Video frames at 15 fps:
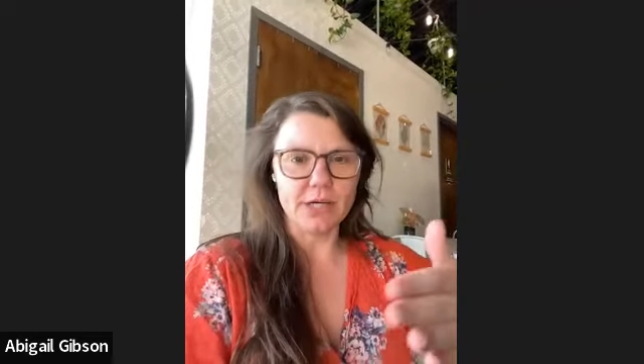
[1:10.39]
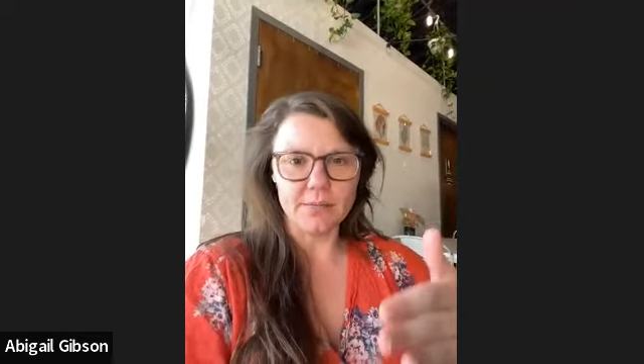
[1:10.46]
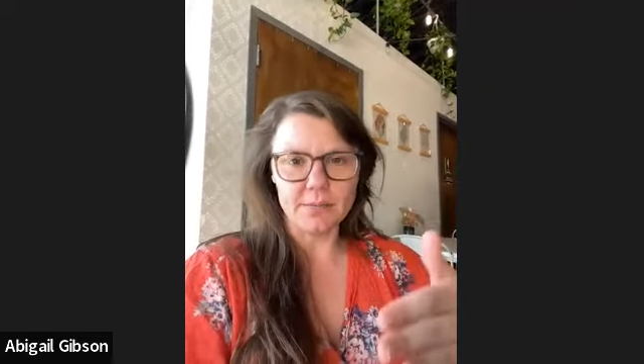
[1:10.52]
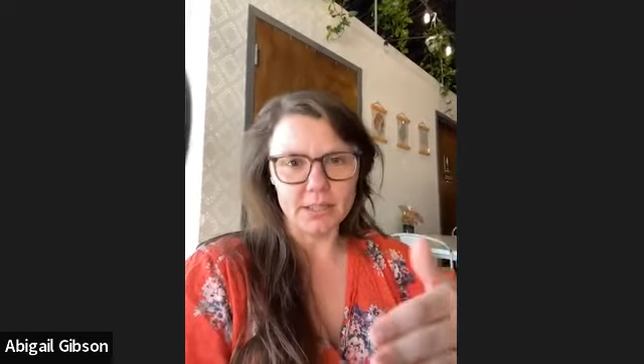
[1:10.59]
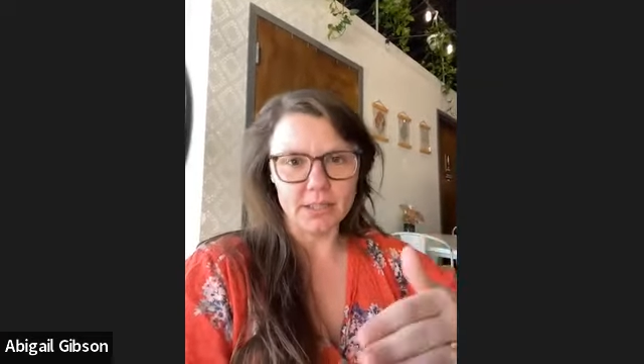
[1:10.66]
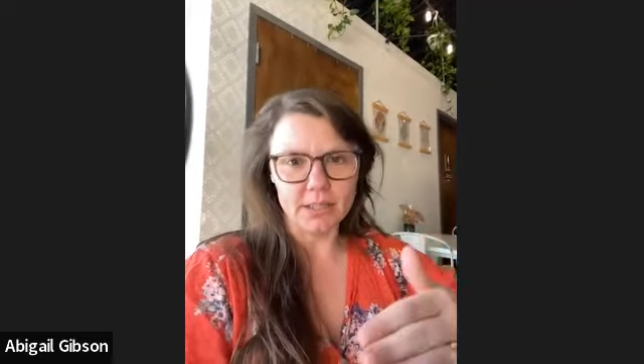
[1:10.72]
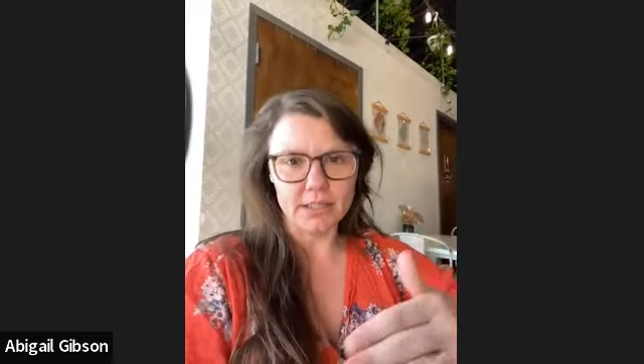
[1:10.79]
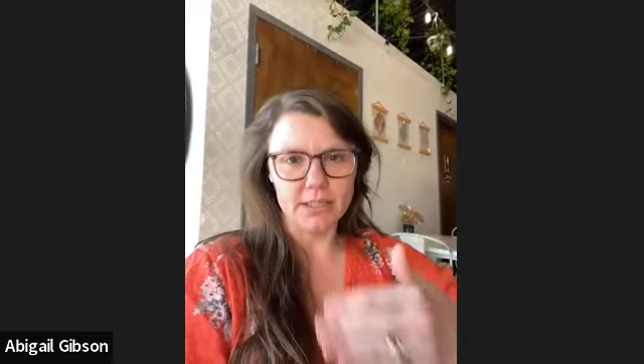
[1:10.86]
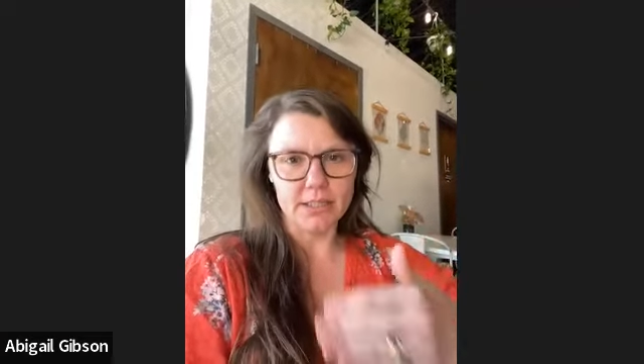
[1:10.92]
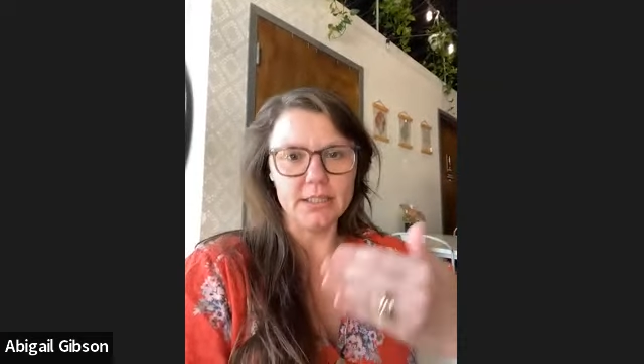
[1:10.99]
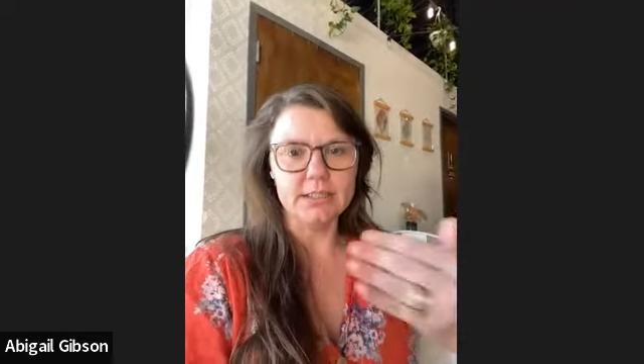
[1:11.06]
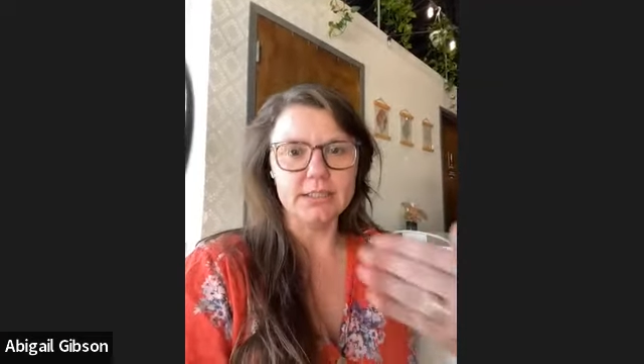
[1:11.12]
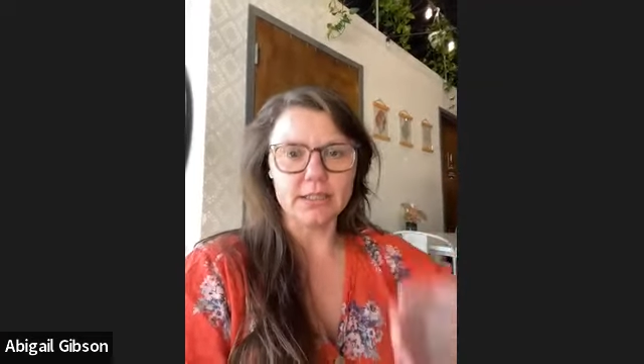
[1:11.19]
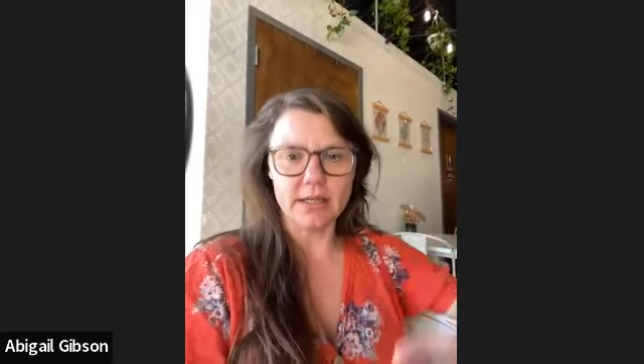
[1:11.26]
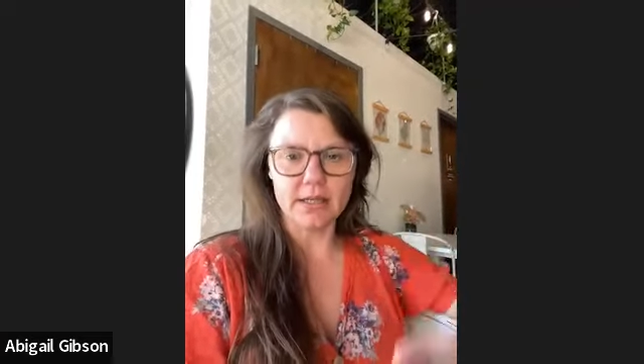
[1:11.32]

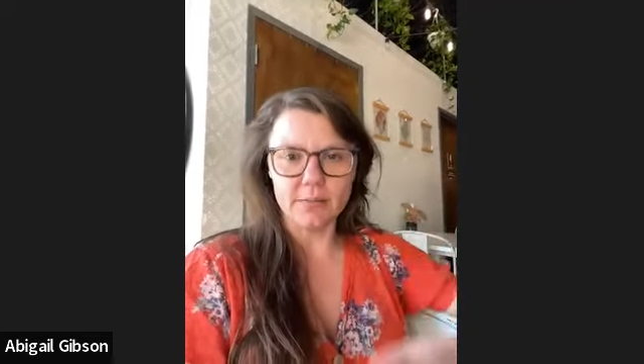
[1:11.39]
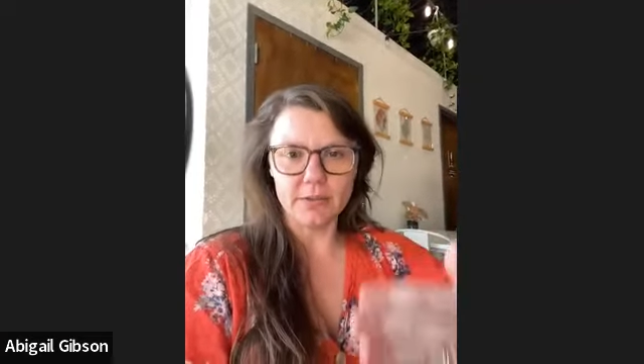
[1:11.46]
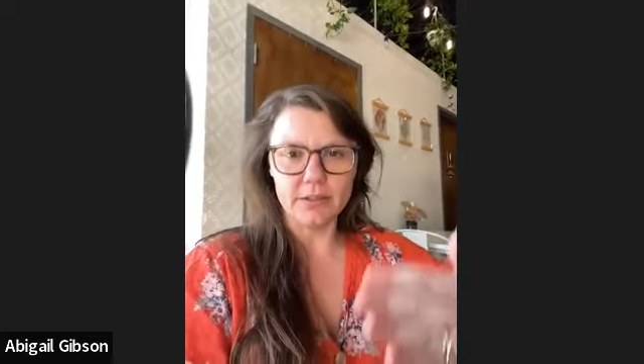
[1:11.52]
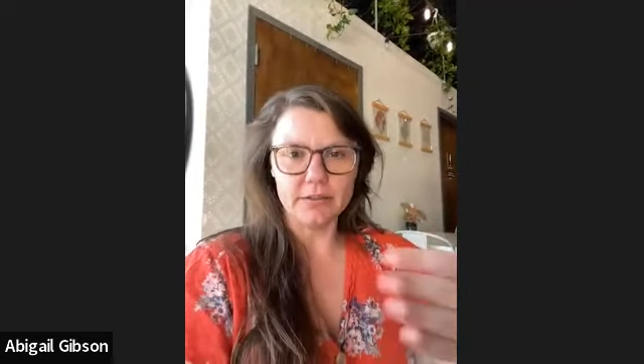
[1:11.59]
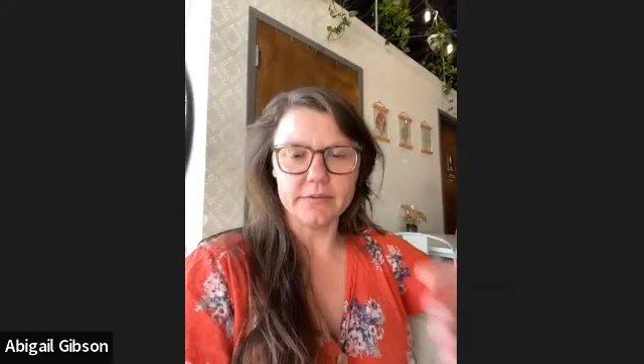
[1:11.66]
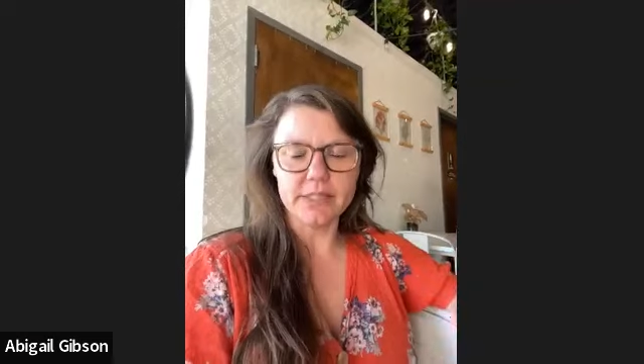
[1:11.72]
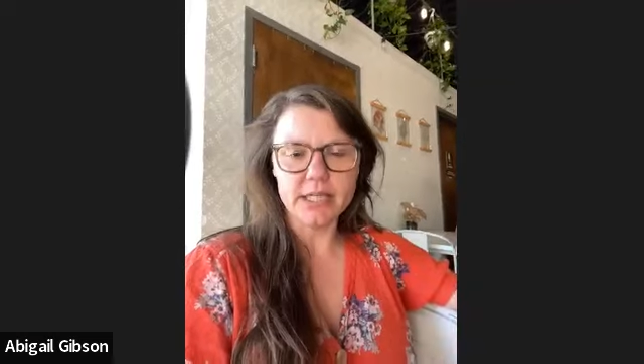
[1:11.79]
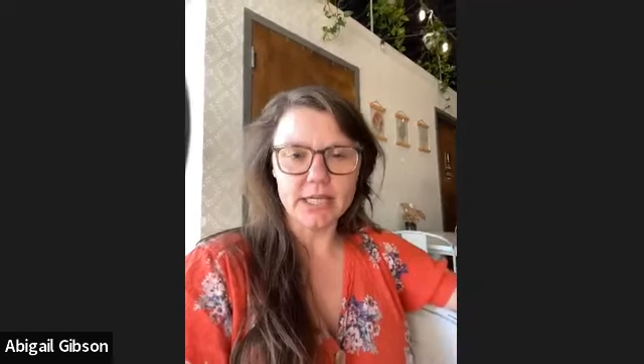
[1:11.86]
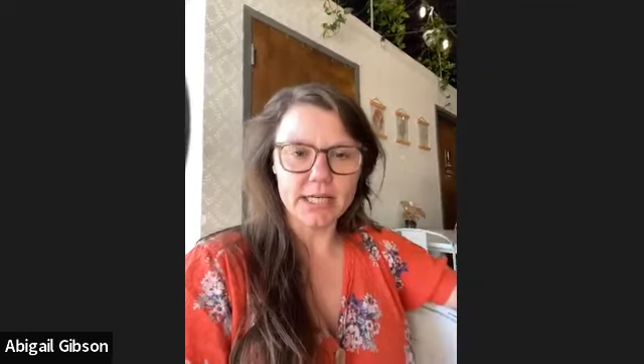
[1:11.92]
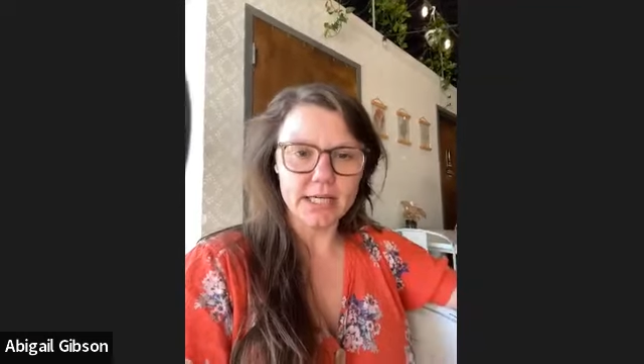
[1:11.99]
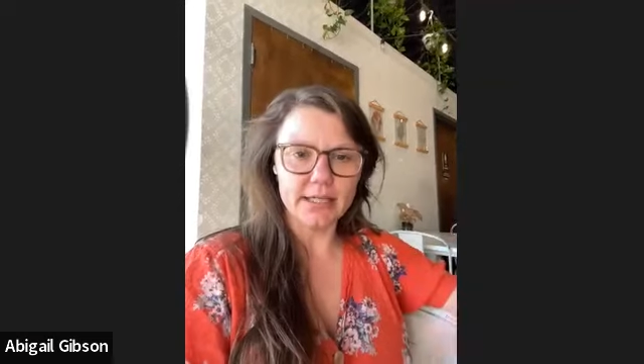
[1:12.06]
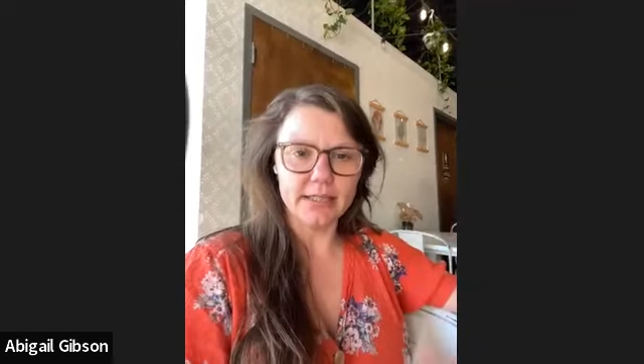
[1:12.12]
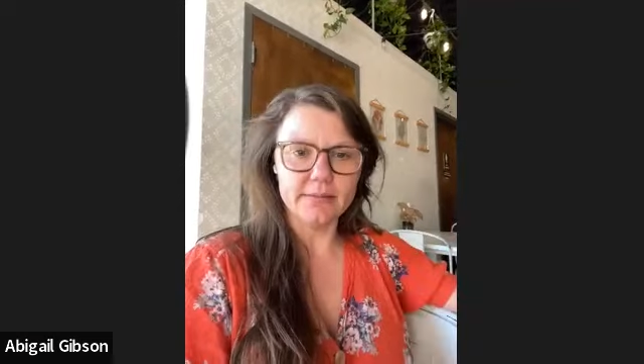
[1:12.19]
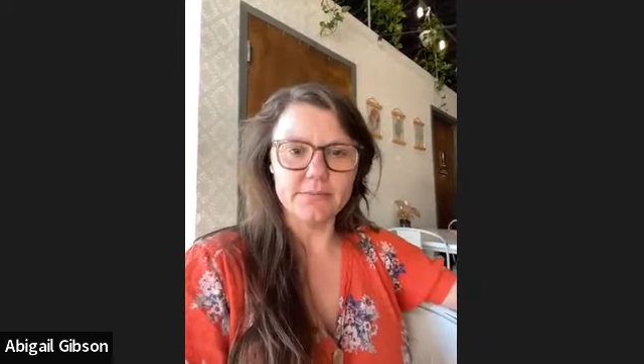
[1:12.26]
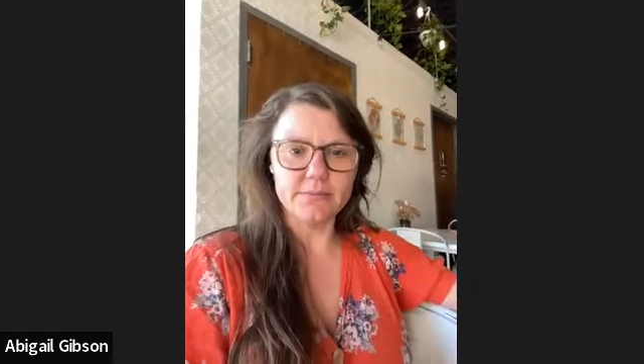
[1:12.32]
primaries a couple of
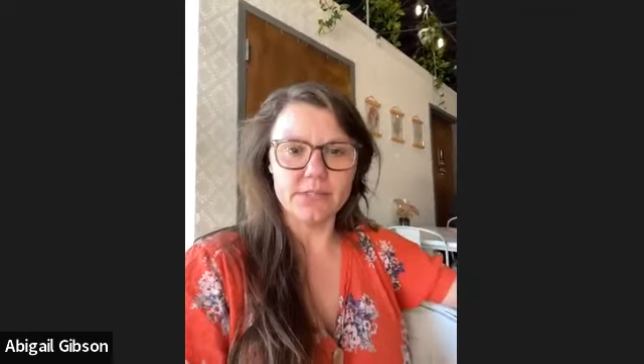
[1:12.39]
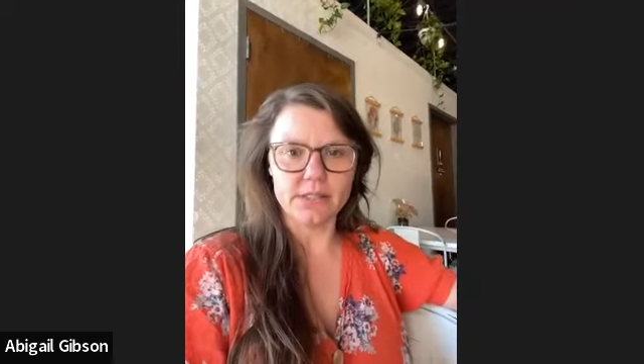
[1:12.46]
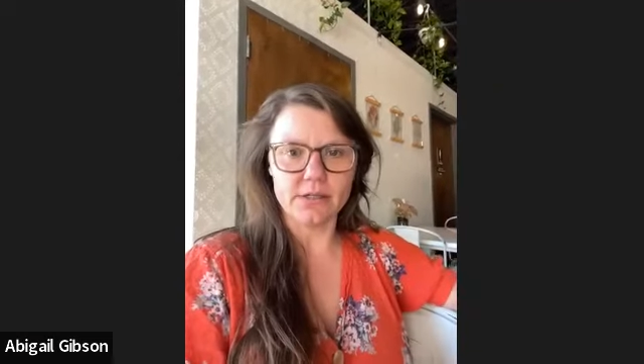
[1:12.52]
times.